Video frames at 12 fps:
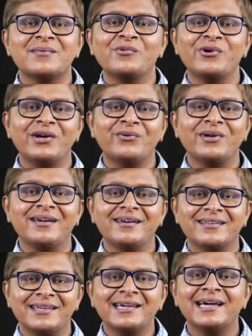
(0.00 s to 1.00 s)
I am going to
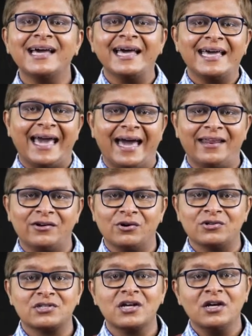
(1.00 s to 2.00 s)
incur the carrying
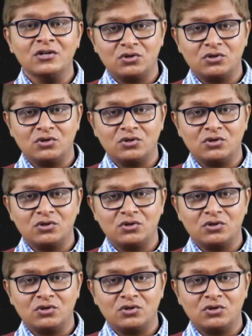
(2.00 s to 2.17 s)
cost.